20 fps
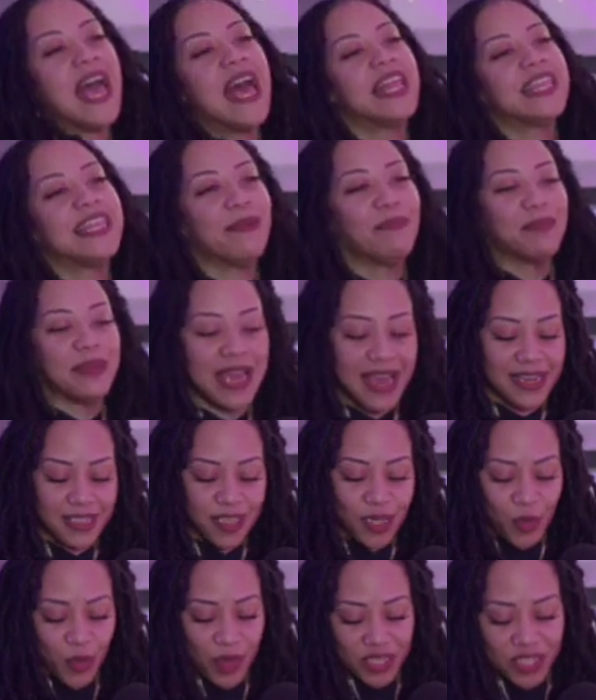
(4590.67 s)
Let me ask
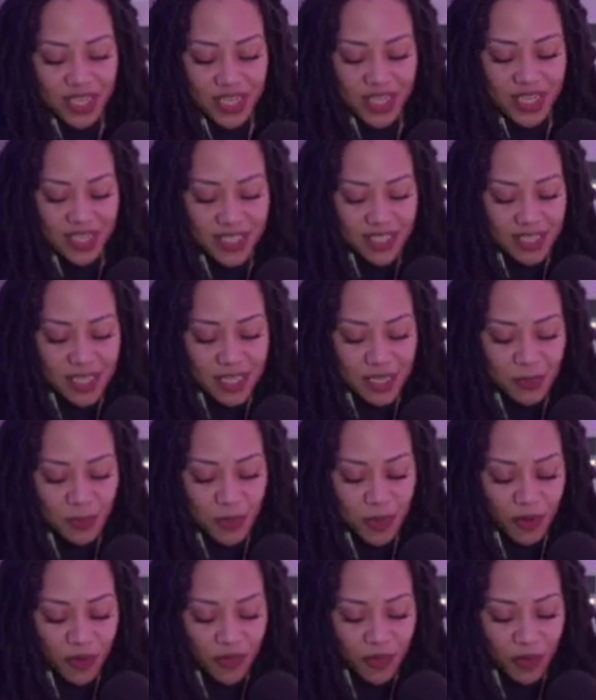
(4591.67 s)
the question. This is a
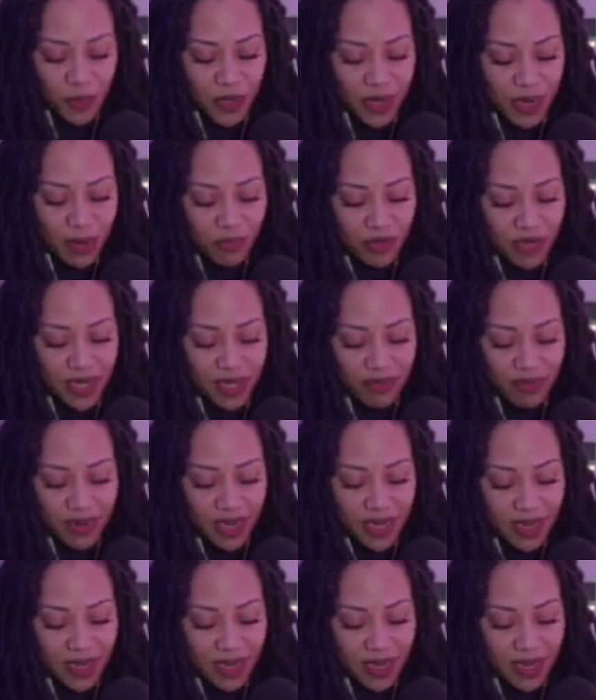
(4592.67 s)
spinoff of what I'm reading right now.